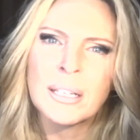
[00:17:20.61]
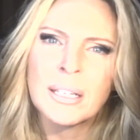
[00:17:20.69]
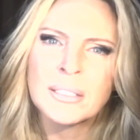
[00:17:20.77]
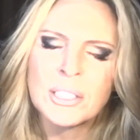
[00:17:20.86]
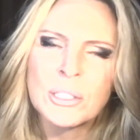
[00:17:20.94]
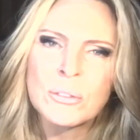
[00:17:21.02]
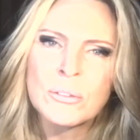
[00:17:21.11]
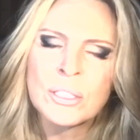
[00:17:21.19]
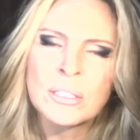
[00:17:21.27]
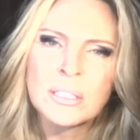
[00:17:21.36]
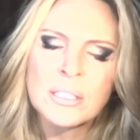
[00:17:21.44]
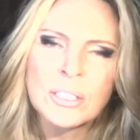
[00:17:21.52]

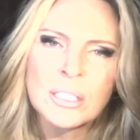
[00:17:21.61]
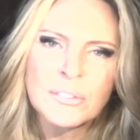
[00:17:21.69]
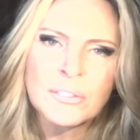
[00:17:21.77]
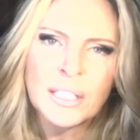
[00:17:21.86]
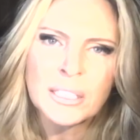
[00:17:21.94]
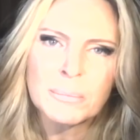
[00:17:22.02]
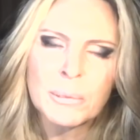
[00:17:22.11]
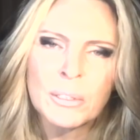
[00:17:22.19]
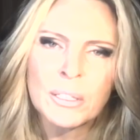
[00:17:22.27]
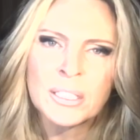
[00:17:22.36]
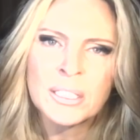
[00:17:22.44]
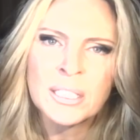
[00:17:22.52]
institutions such as
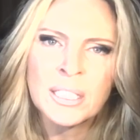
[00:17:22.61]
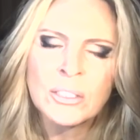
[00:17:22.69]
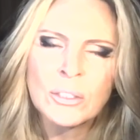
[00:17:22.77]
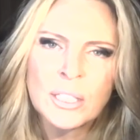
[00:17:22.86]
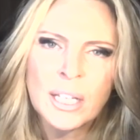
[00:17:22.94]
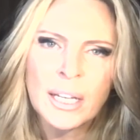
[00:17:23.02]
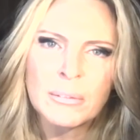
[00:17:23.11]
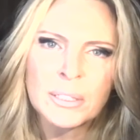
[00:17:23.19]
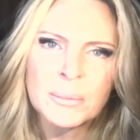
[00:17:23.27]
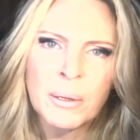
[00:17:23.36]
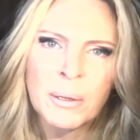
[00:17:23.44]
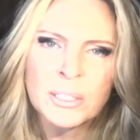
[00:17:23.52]
Facebook need to take
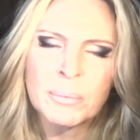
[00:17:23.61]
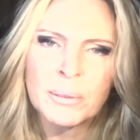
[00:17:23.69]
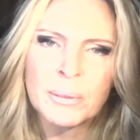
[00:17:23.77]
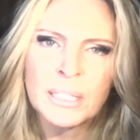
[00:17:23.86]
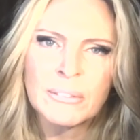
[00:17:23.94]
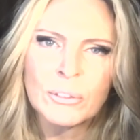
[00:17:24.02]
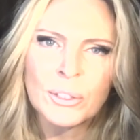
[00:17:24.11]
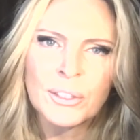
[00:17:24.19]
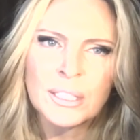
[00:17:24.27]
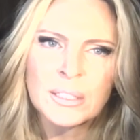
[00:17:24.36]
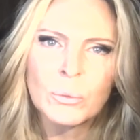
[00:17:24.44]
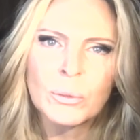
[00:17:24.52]
responsibility for
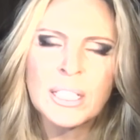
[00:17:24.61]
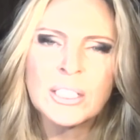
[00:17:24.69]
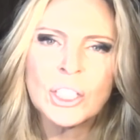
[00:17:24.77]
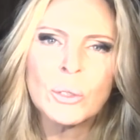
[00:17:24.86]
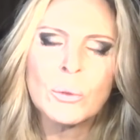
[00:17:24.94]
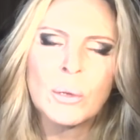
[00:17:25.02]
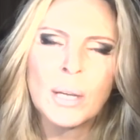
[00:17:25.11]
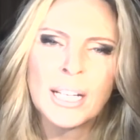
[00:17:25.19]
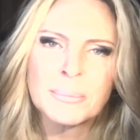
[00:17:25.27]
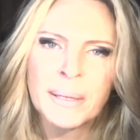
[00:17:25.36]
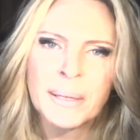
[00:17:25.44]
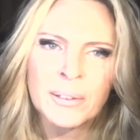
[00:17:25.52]
this. We too
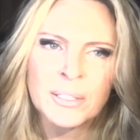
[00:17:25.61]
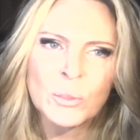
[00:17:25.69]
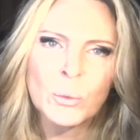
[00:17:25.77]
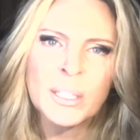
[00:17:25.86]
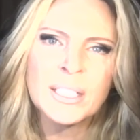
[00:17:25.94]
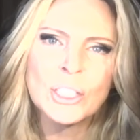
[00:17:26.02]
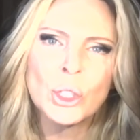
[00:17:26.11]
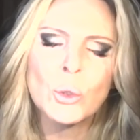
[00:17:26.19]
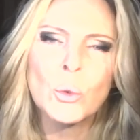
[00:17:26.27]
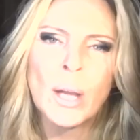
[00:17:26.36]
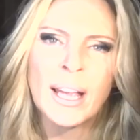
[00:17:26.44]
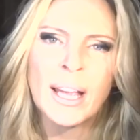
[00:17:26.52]
as parents, we
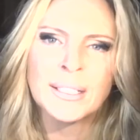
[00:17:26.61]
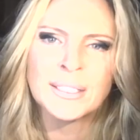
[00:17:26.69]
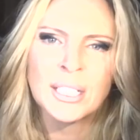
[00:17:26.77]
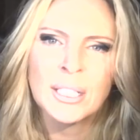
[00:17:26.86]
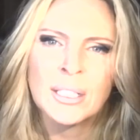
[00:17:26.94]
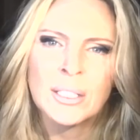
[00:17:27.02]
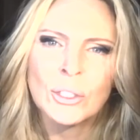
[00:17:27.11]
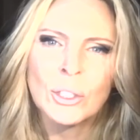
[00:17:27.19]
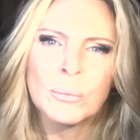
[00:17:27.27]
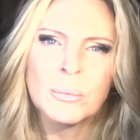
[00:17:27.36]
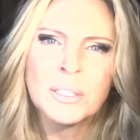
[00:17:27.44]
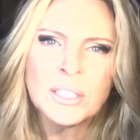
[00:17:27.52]
too as
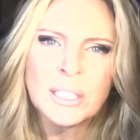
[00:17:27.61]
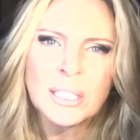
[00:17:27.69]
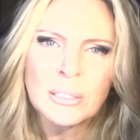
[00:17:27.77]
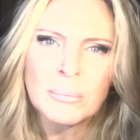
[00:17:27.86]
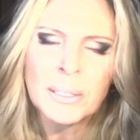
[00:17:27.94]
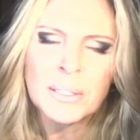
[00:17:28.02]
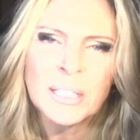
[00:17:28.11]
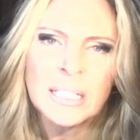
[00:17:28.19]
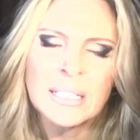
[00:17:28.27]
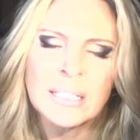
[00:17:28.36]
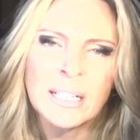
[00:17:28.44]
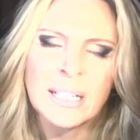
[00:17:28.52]
humans here, but
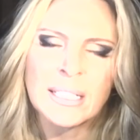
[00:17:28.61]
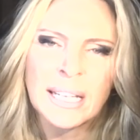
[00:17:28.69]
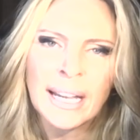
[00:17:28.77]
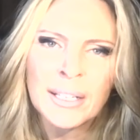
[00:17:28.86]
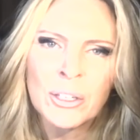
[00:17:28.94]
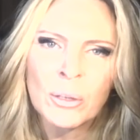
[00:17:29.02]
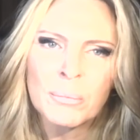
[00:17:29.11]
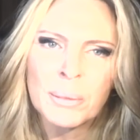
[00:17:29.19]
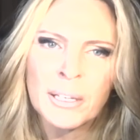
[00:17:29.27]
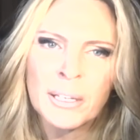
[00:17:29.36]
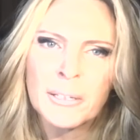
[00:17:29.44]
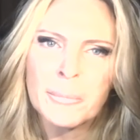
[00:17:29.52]
it cannot
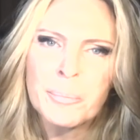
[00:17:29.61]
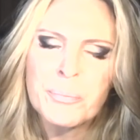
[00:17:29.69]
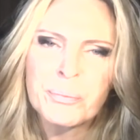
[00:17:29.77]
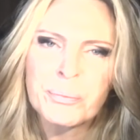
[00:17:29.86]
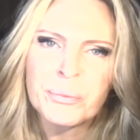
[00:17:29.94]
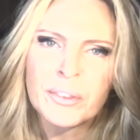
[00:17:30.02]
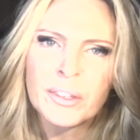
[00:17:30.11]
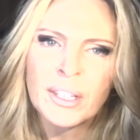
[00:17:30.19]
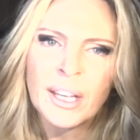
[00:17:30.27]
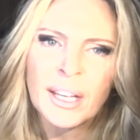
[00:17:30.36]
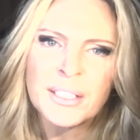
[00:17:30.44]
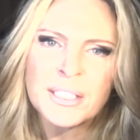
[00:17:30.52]
be
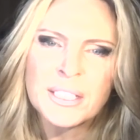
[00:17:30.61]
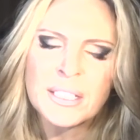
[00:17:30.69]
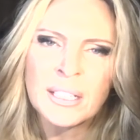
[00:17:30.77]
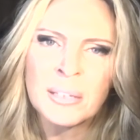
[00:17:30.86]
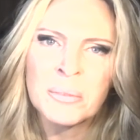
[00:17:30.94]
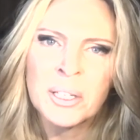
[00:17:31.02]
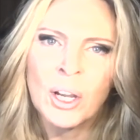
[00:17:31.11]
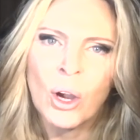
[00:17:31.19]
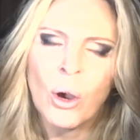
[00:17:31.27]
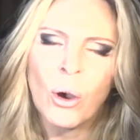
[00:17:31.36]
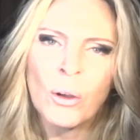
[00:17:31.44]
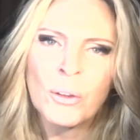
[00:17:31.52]
that
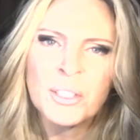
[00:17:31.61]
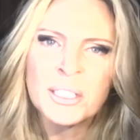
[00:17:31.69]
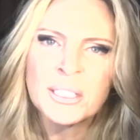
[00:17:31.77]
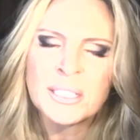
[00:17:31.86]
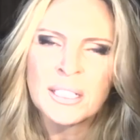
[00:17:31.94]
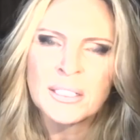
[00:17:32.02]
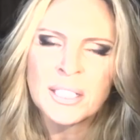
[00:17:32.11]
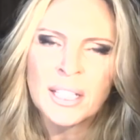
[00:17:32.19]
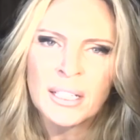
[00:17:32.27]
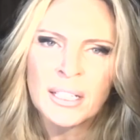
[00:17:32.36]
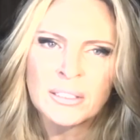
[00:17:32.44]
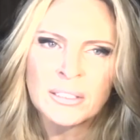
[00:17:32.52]
all these
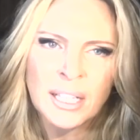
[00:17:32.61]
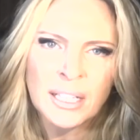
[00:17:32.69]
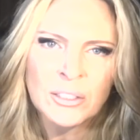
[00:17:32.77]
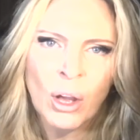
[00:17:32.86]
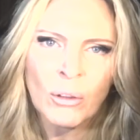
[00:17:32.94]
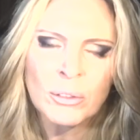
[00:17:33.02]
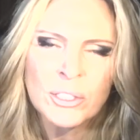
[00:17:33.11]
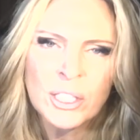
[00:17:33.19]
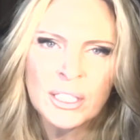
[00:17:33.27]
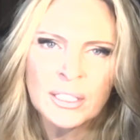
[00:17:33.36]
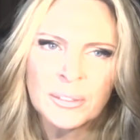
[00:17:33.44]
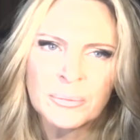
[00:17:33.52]

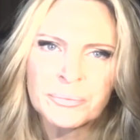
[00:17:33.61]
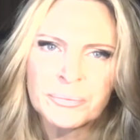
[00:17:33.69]
technologies